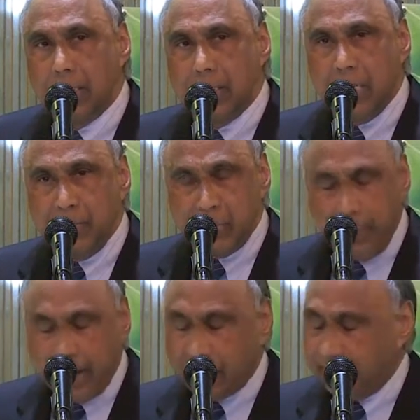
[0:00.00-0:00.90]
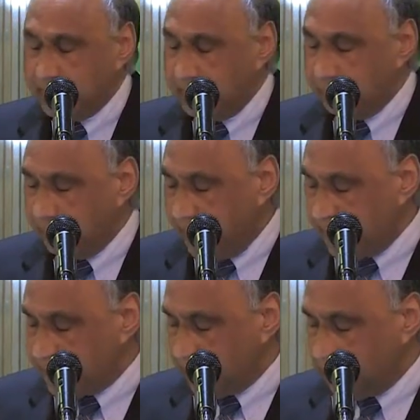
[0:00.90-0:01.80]
James
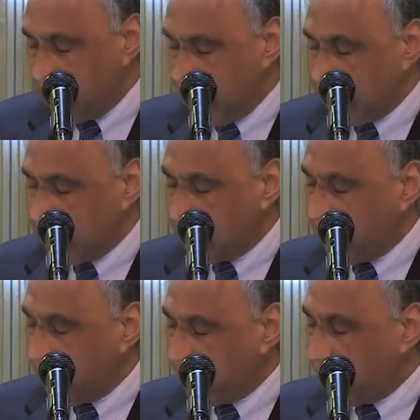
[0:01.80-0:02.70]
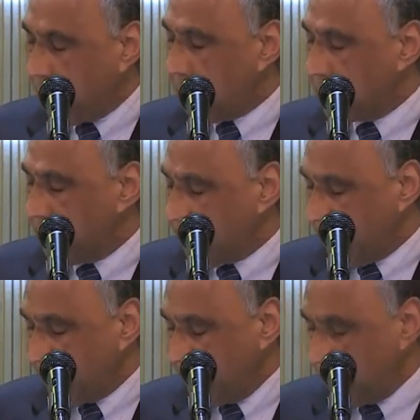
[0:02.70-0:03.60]
Madison, another founding father,
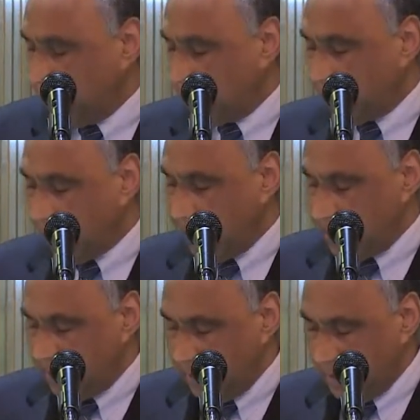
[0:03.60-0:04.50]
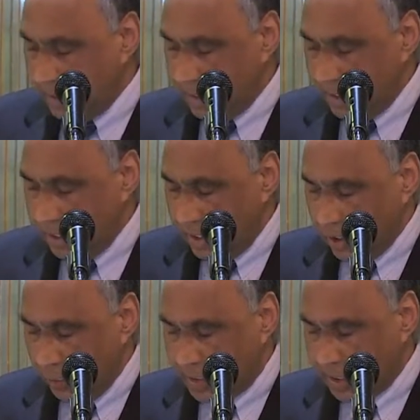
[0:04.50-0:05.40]
drafted the Bill of Rights,
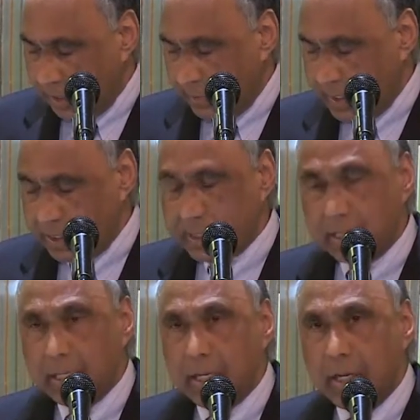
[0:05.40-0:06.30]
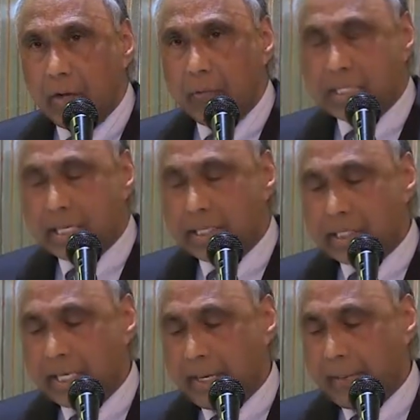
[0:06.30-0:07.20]
which has a
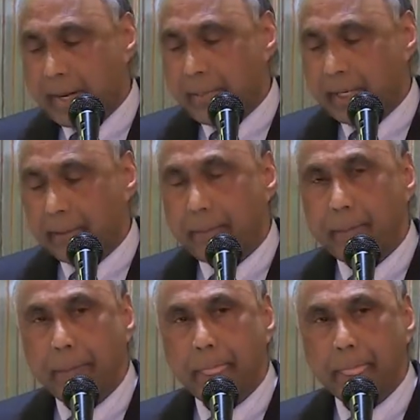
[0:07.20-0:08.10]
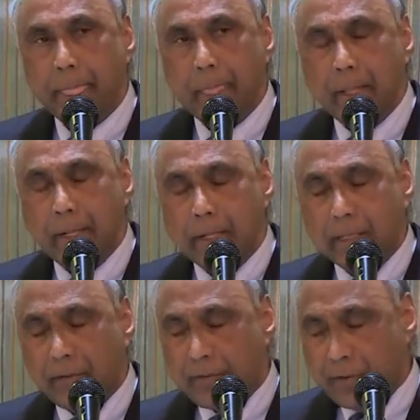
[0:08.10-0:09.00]
10th amendment.
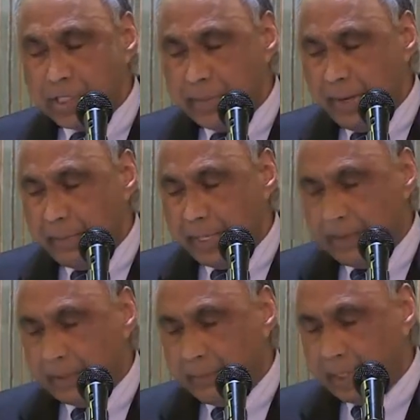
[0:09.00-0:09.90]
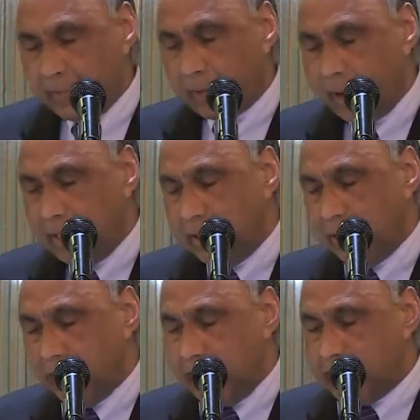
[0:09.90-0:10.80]
The First Amendment of the Bill of Rights
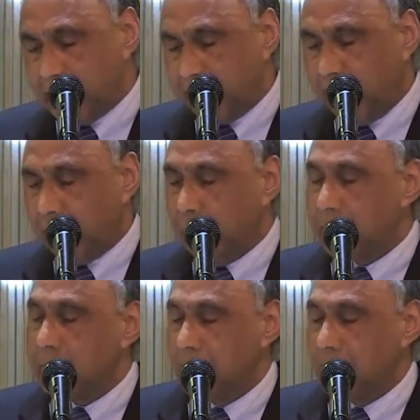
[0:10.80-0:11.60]
reads as follows: